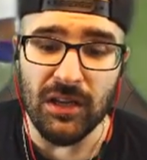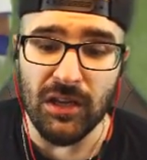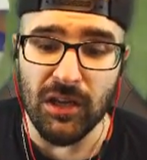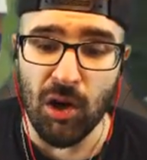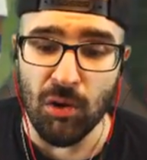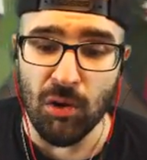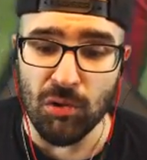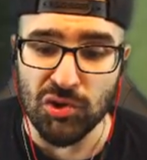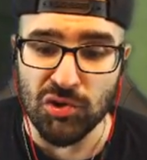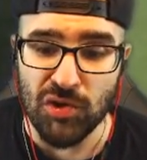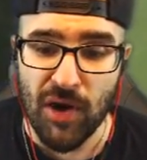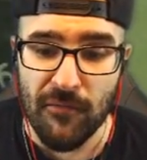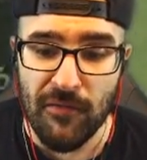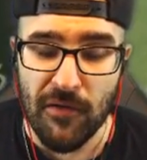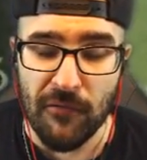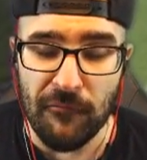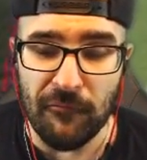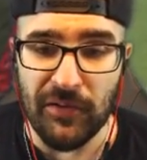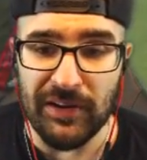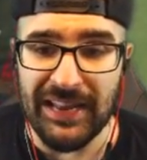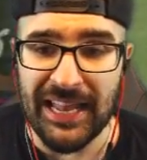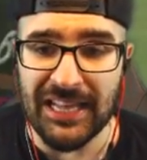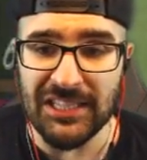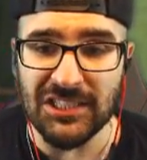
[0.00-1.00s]
low driven
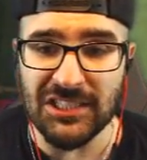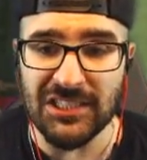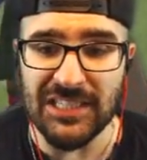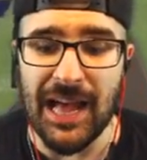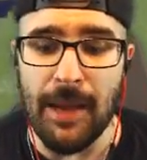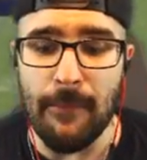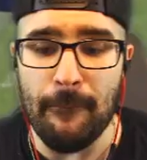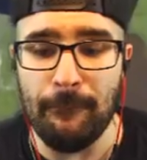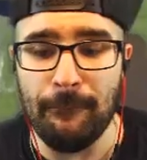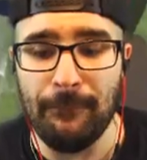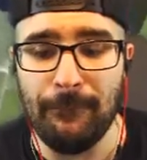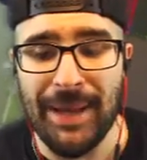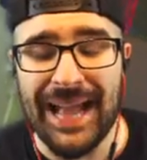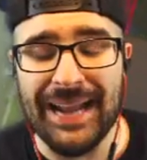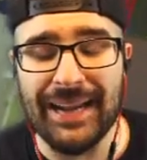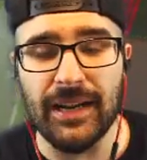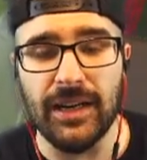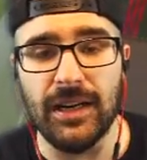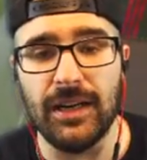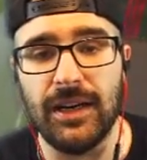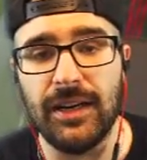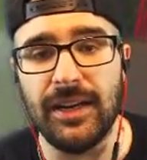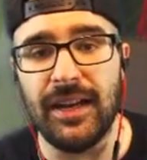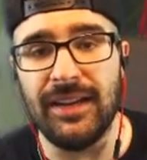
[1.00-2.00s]
finesse shot, back
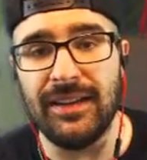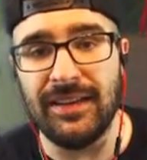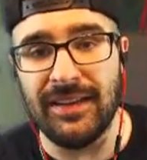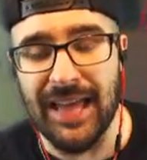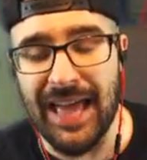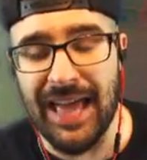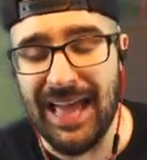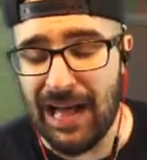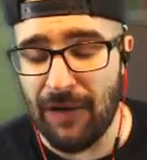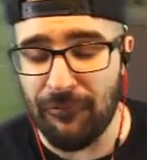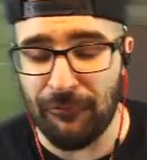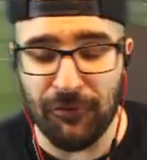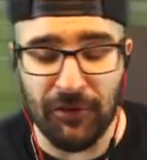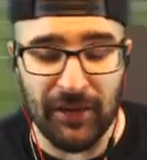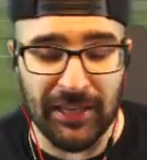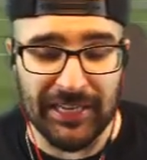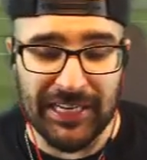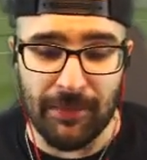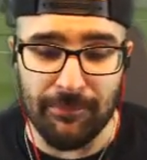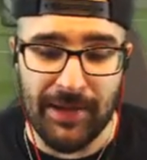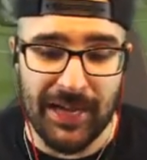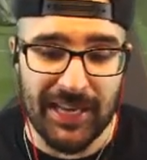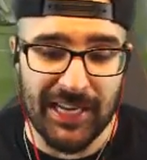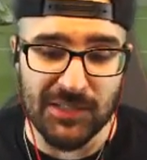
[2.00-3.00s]
of the net. I feel
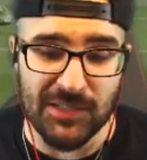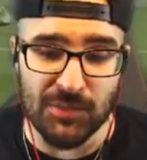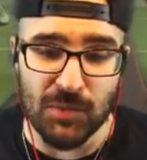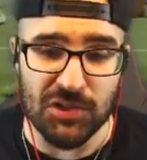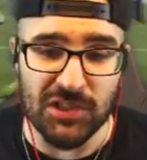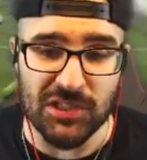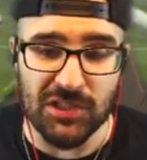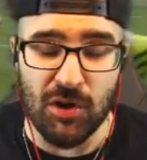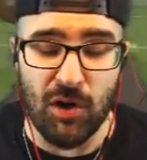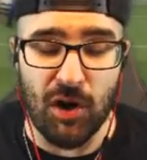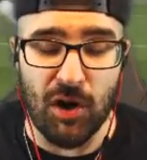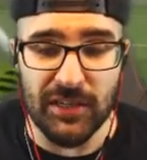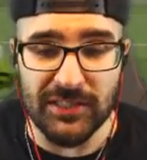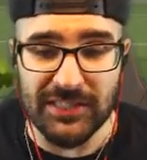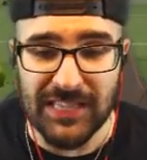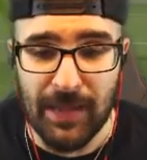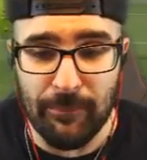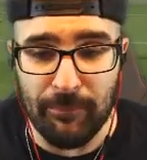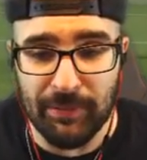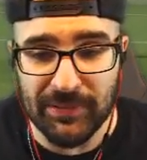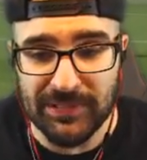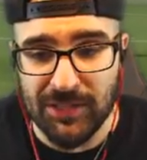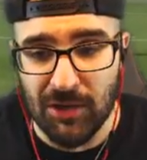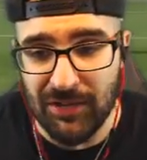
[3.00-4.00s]
like I might as well just call this
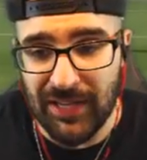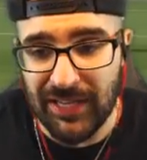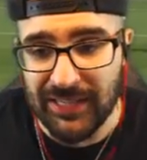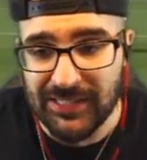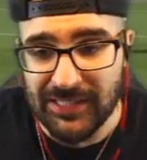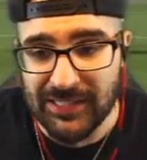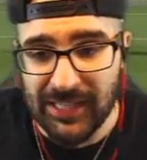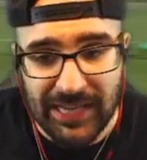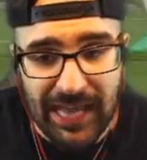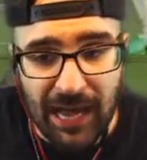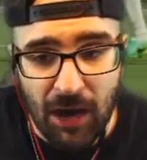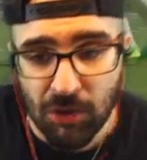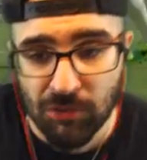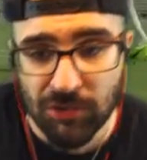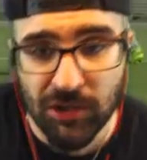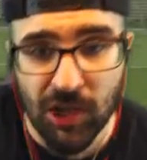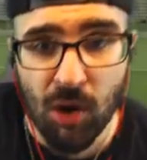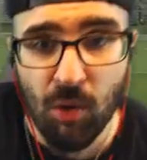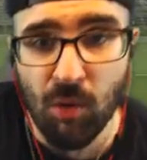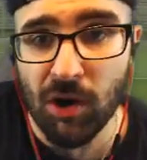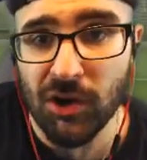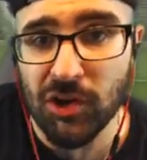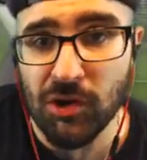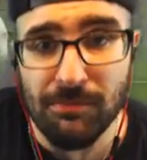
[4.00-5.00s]
episode like
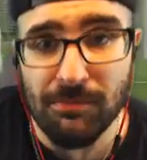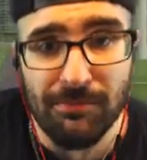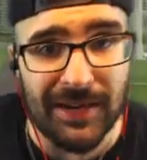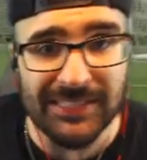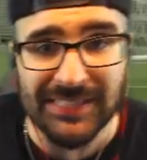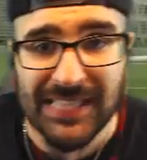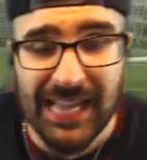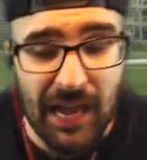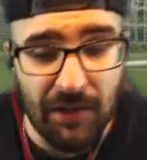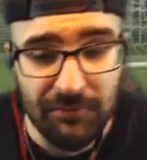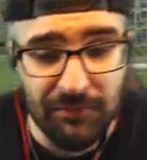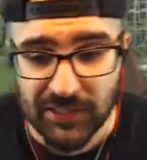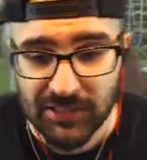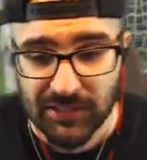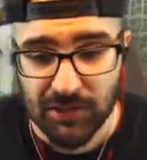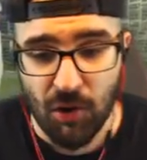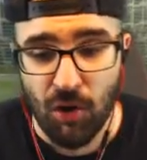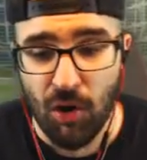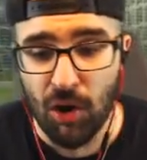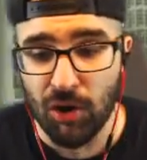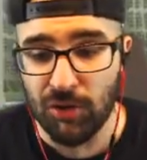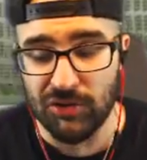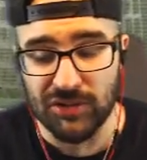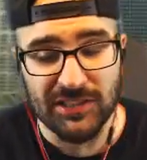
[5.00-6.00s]
Ronaldo, or you must have this
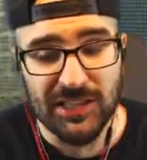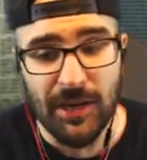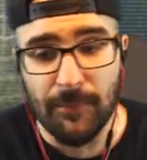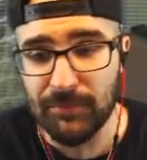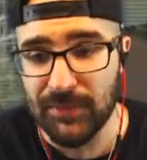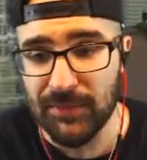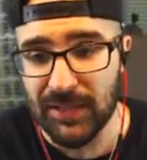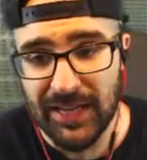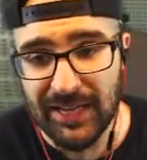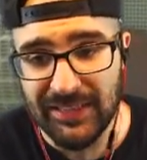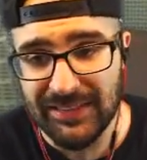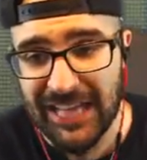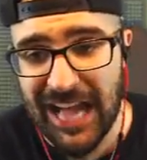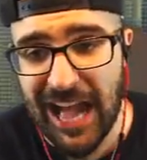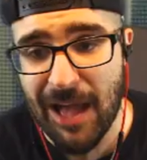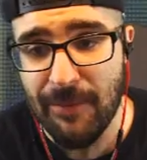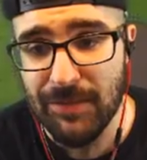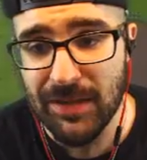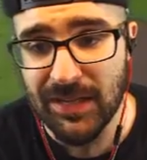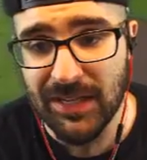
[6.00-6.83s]
card or something like that,